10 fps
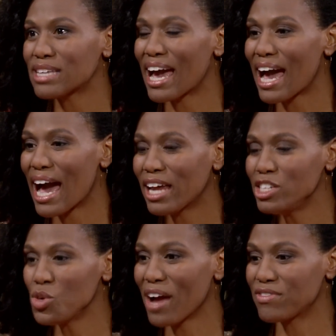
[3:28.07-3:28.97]
How
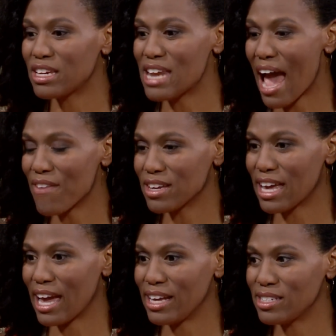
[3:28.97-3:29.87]
did you have to
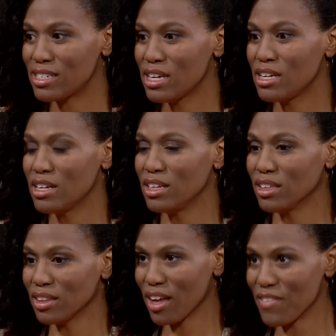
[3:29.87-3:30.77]
navigate
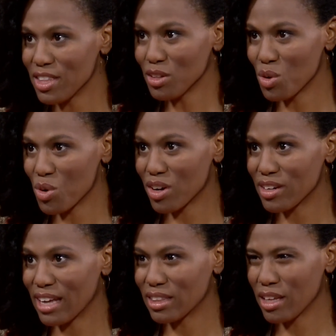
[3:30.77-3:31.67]
loving the
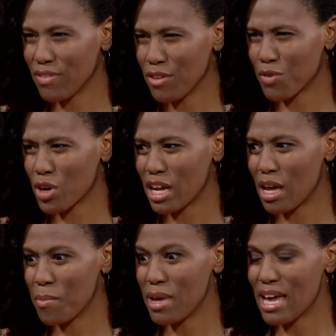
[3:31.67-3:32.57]
Lord and living for
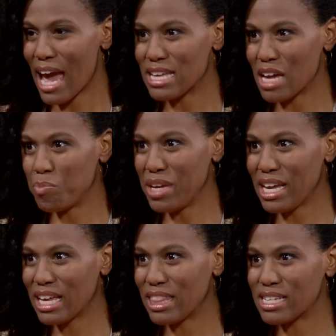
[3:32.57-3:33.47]
Him, and yet
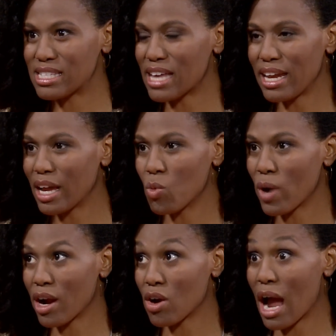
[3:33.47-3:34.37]
being in this setting
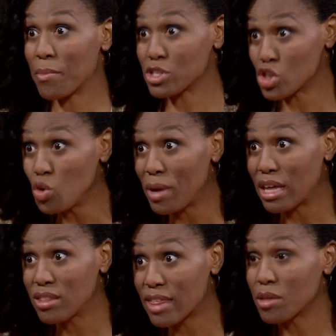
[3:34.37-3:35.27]
where I'm
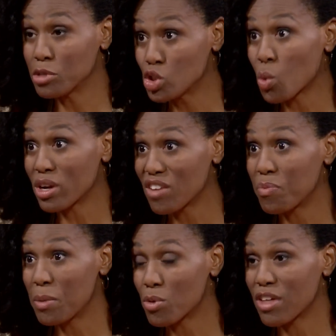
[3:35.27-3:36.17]
assuming that the majority of
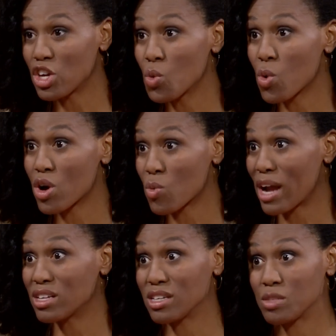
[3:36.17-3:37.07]
people that you were
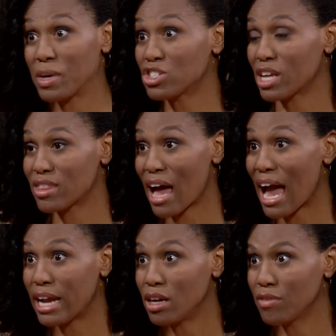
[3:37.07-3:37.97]
around, especially at the
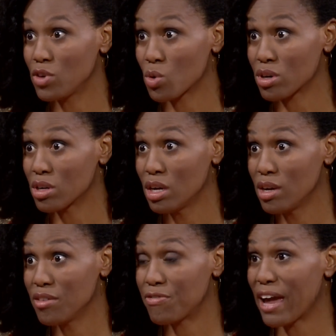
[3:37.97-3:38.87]
height of your
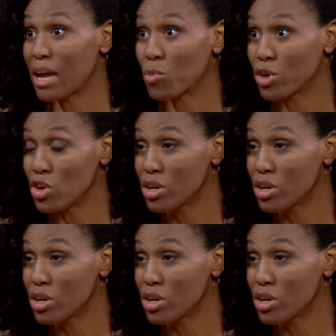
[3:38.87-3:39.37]
fame, when you